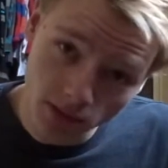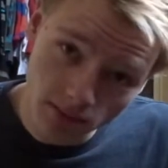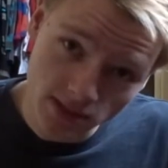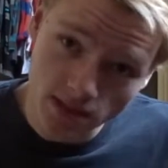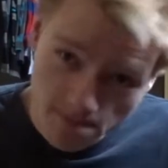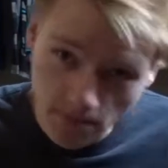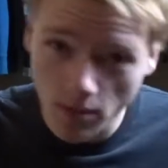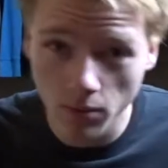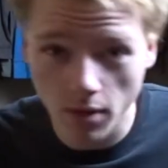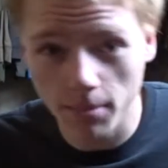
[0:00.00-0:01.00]
brake messed up,
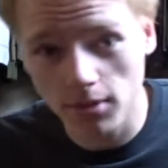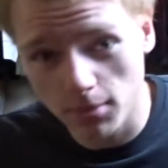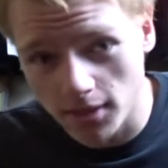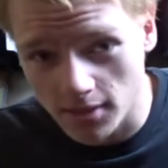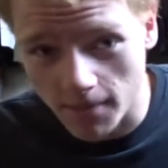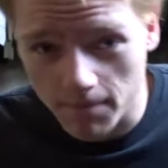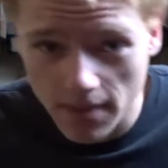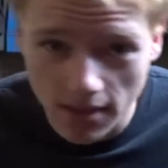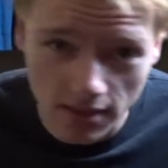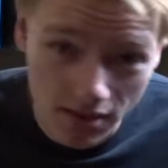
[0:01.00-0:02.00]
where I put the brakes on.
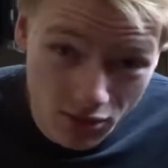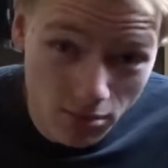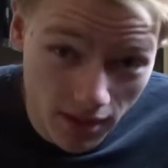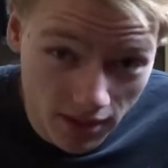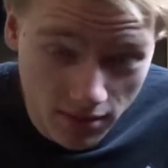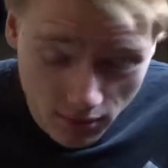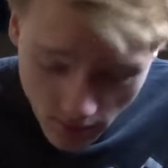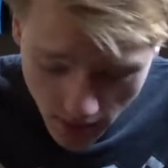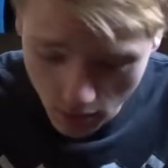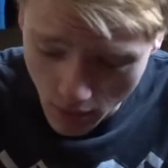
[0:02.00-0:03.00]
The new brake
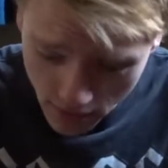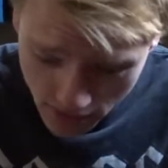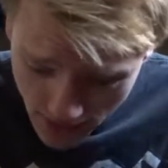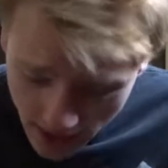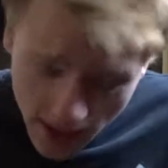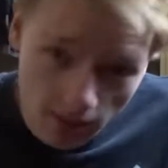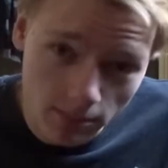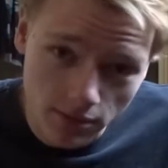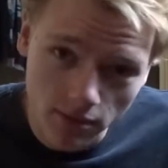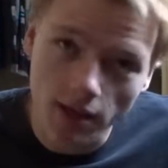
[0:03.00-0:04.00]
rotors and
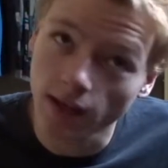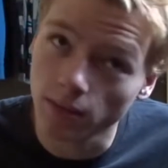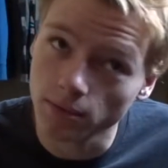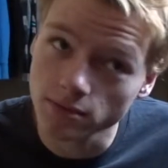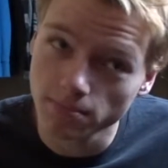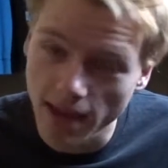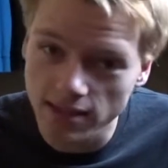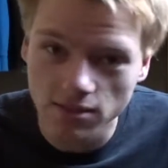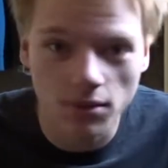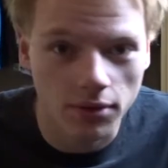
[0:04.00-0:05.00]
calipers, or not calipers,
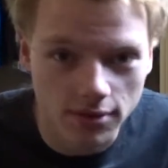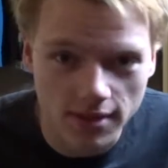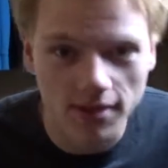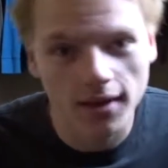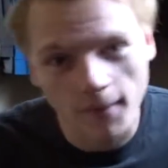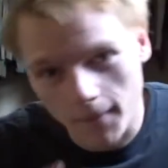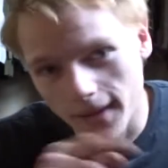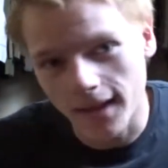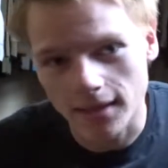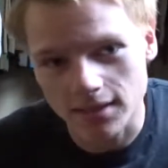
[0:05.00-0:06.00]
pads and rotors. There you go.
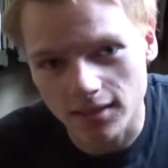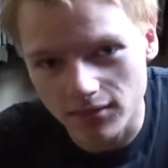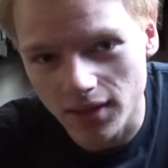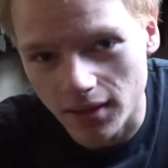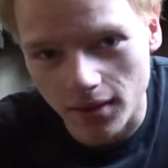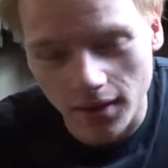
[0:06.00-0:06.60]
That was a good video.